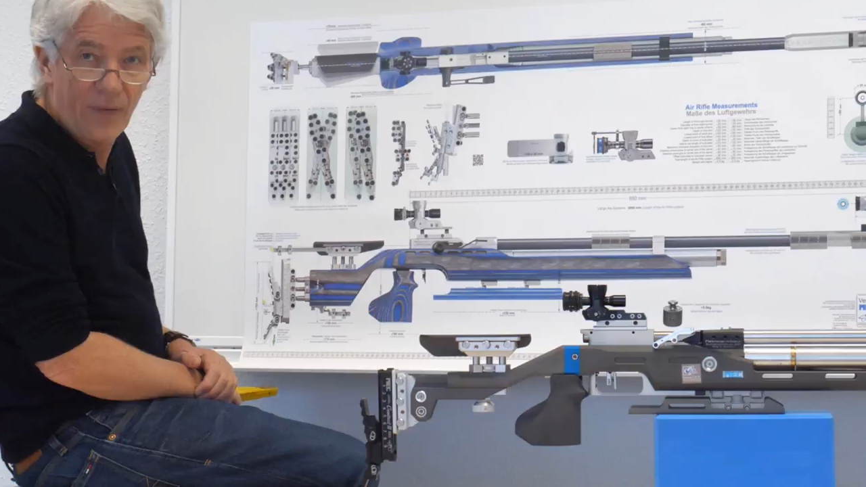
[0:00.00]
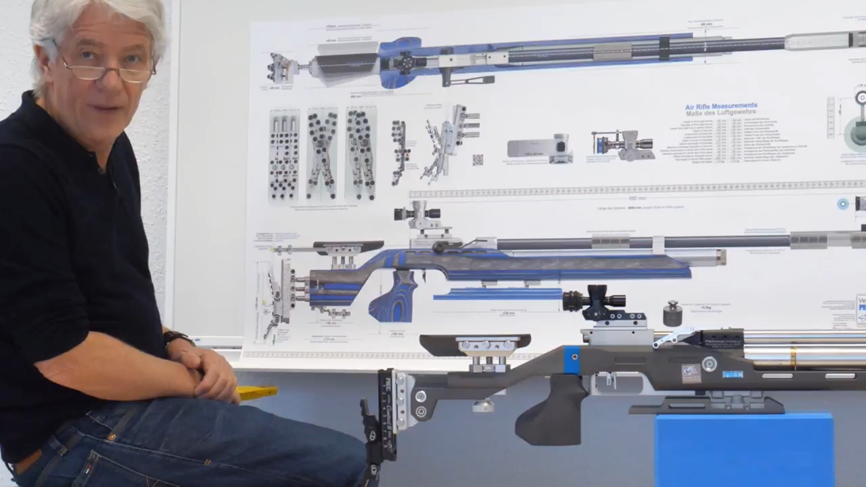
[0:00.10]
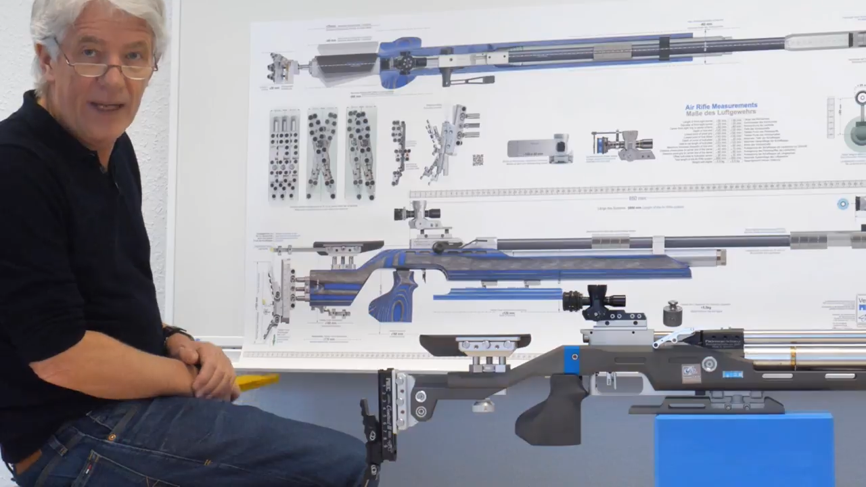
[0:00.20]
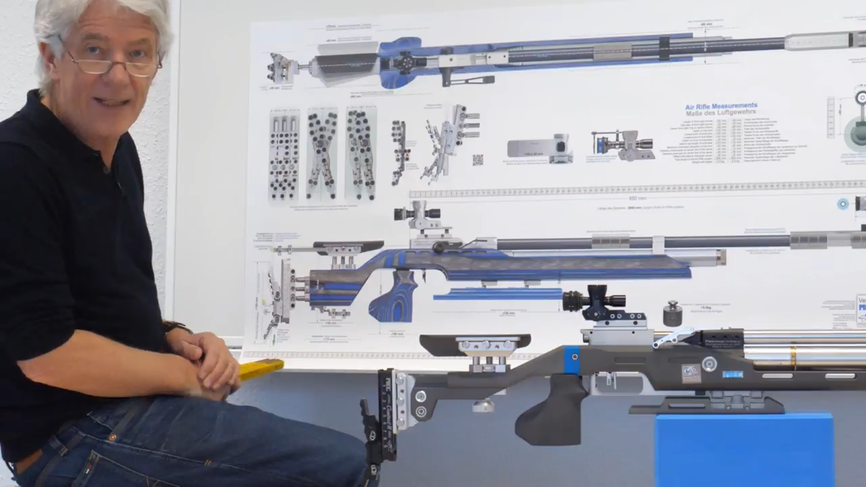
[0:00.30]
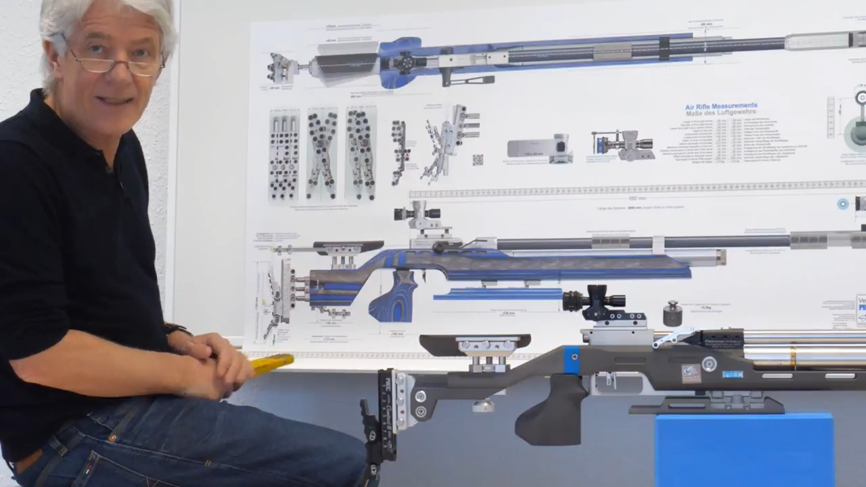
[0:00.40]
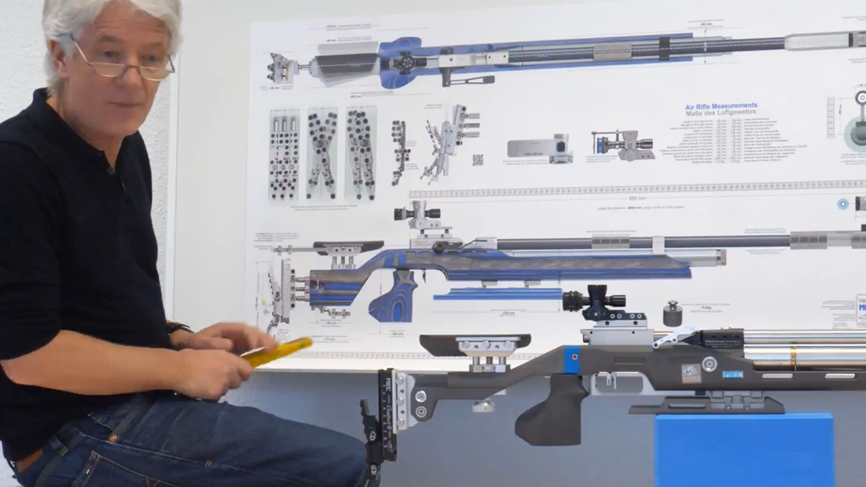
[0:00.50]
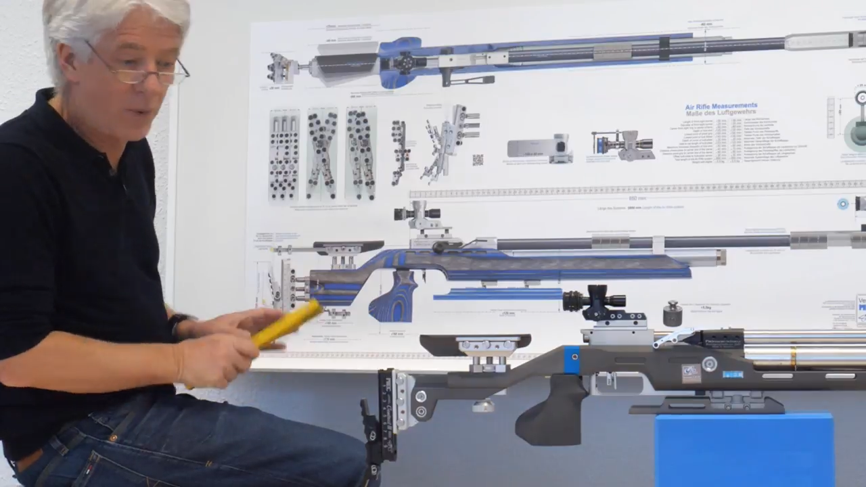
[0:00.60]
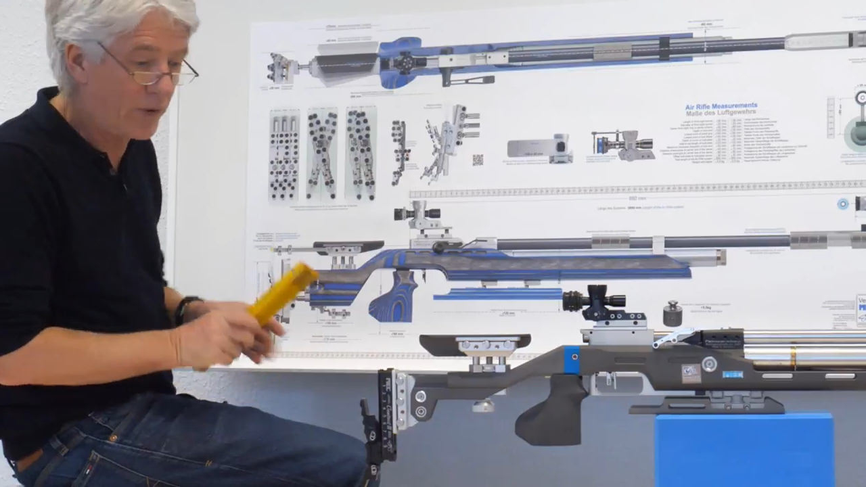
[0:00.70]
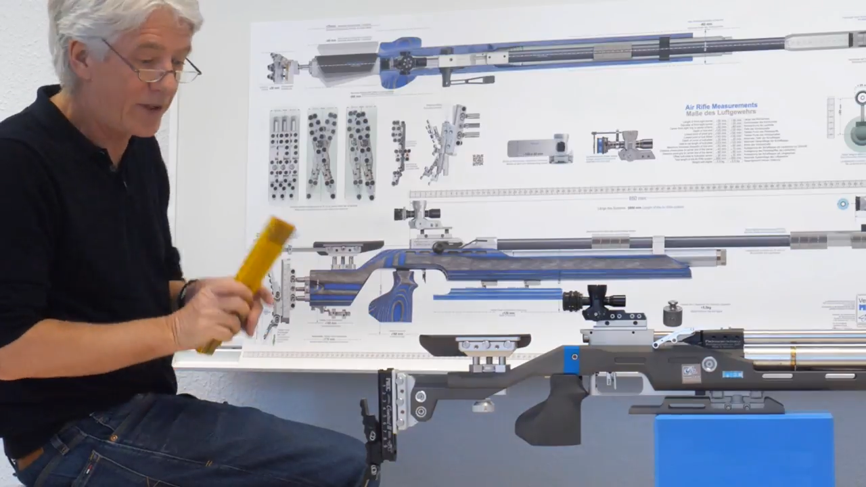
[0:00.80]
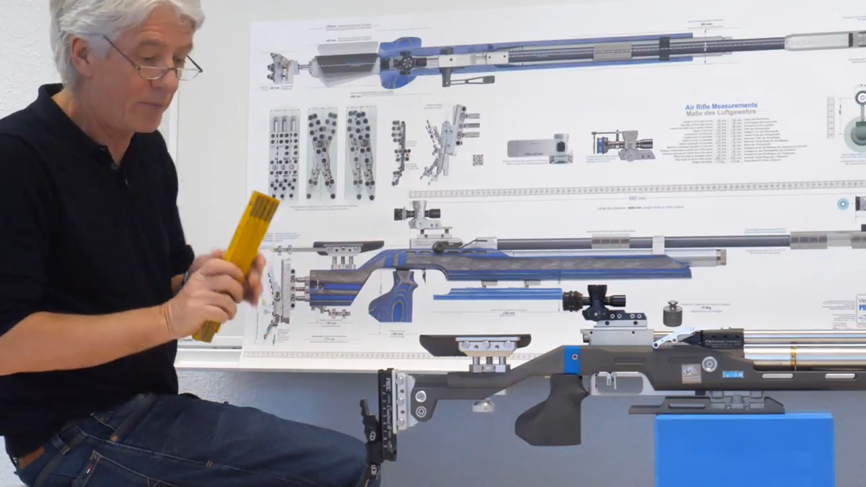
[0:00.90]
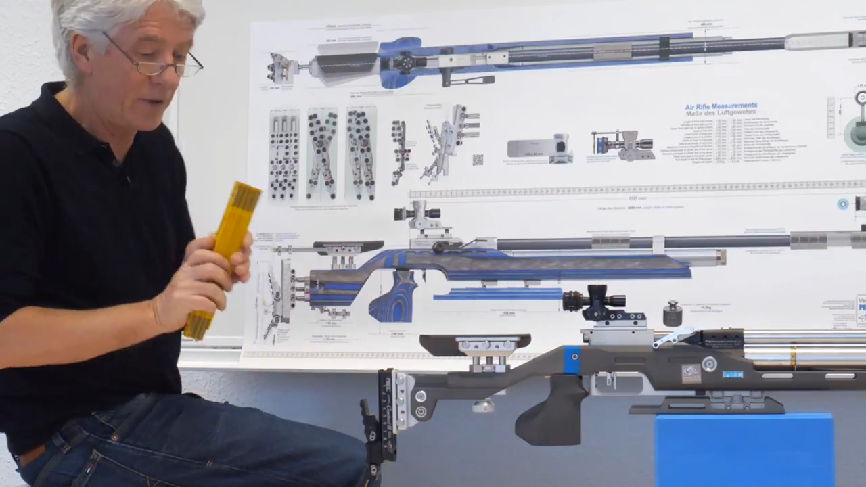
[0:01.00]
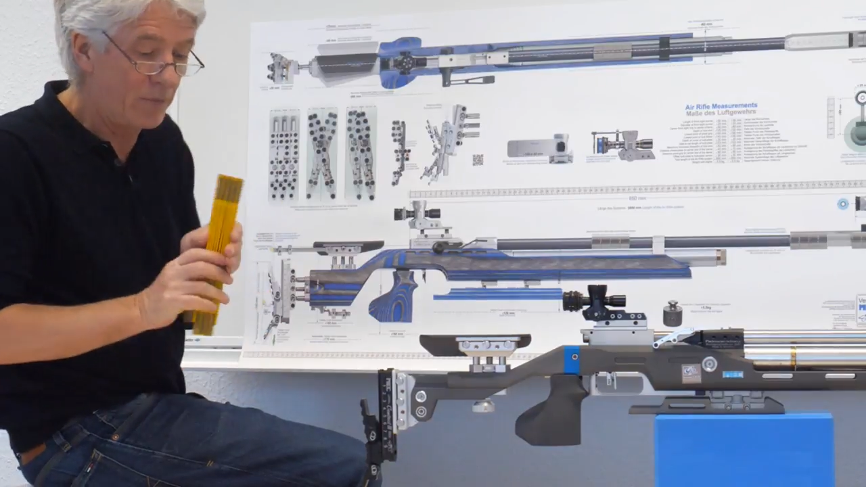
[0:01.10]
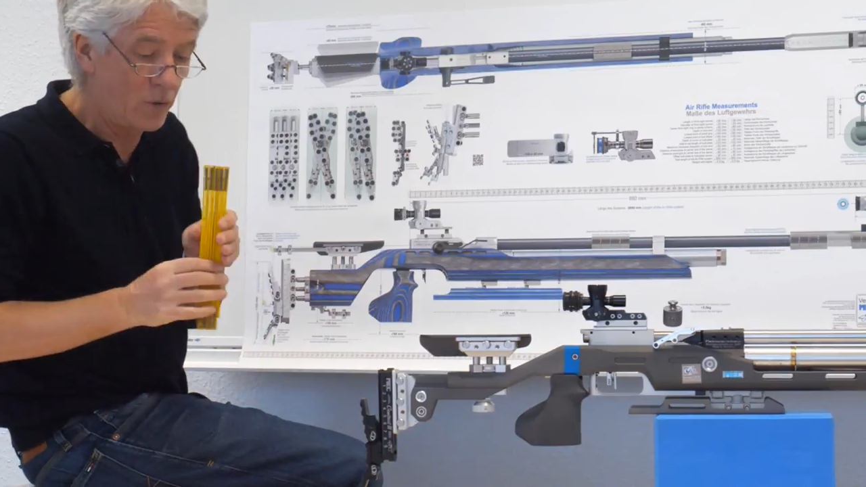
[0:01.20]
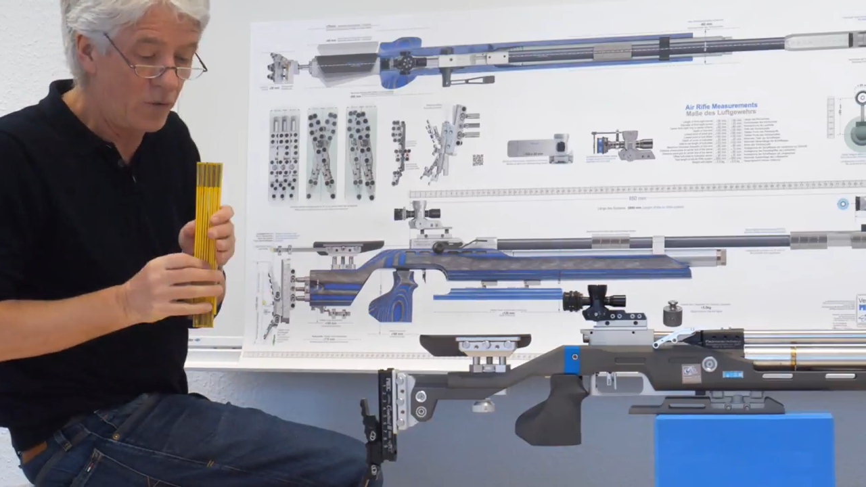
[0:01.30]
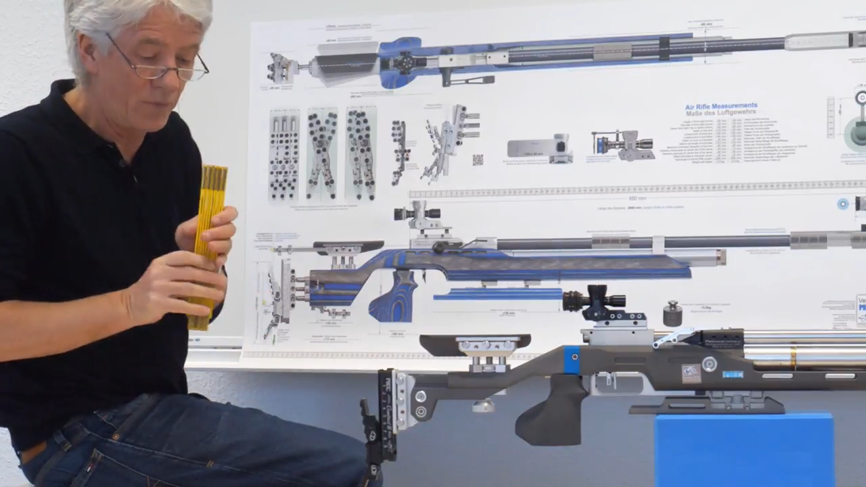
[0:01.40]
The next
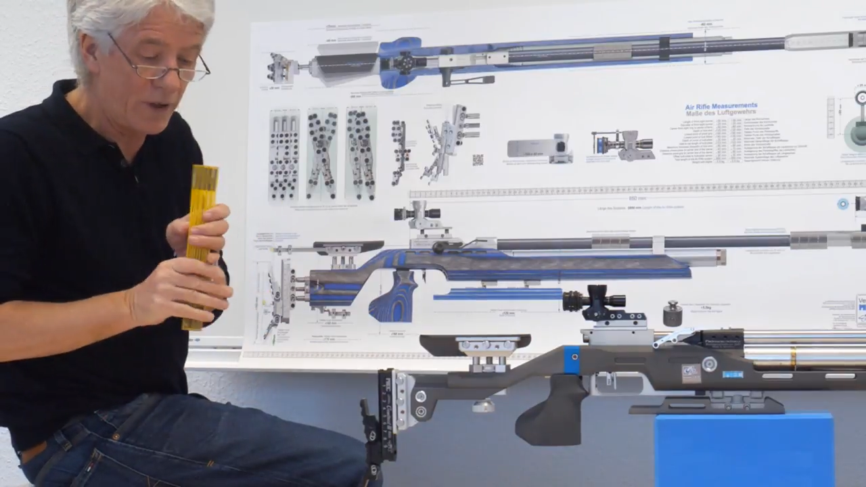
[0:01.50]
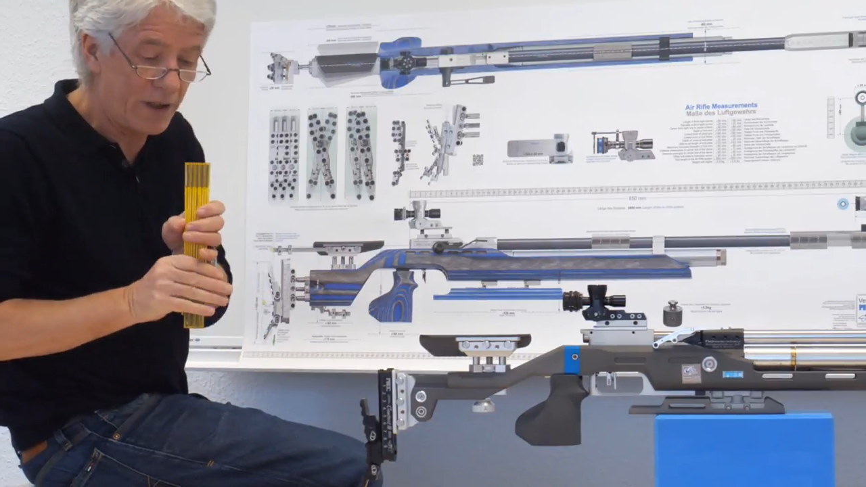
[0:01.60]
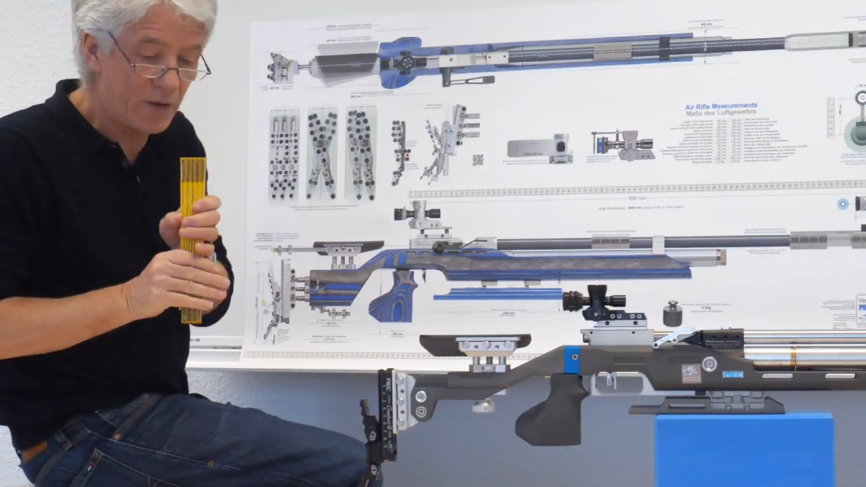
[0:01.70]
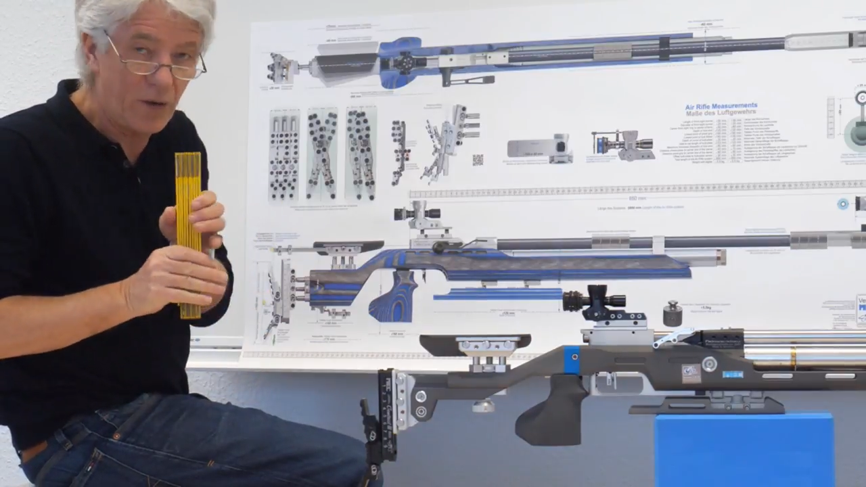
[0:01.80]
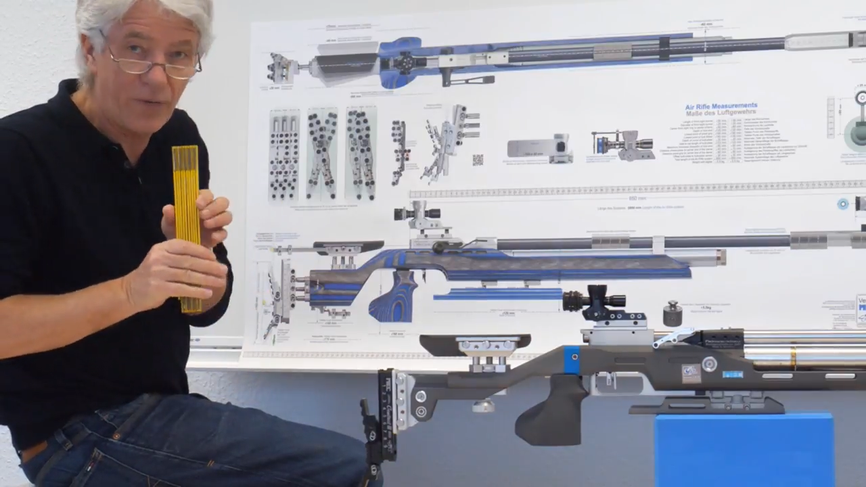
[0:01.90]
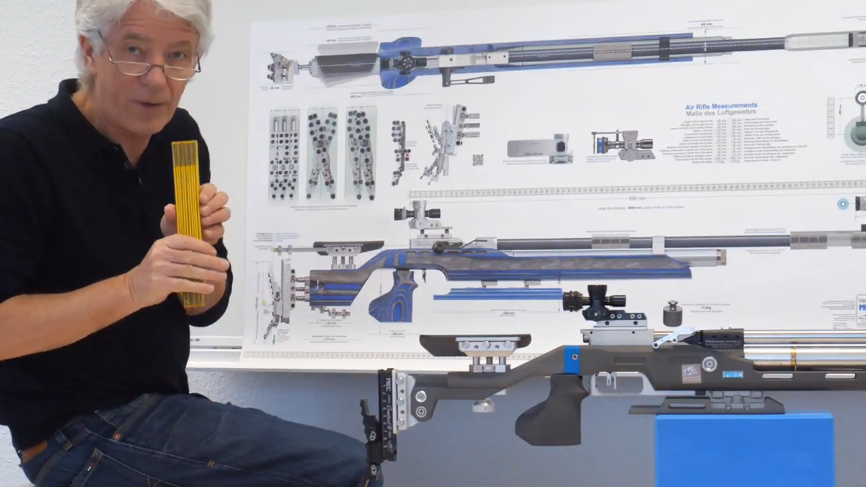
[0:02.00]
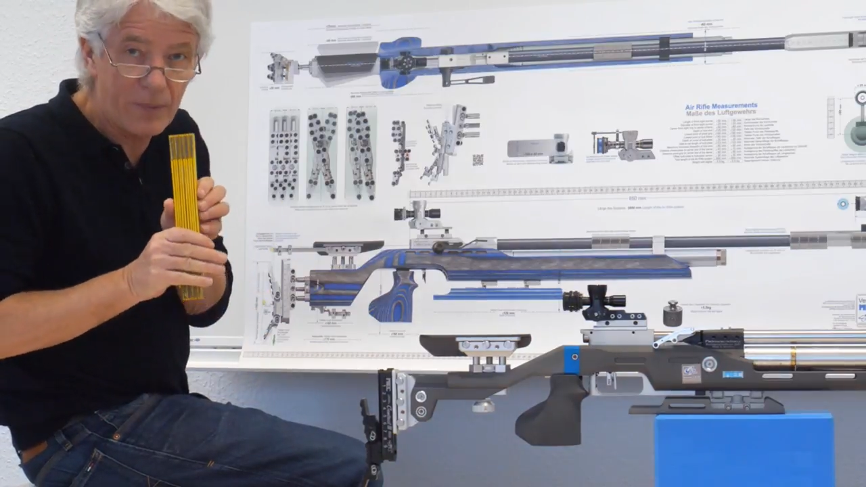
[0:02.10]
possible movement of the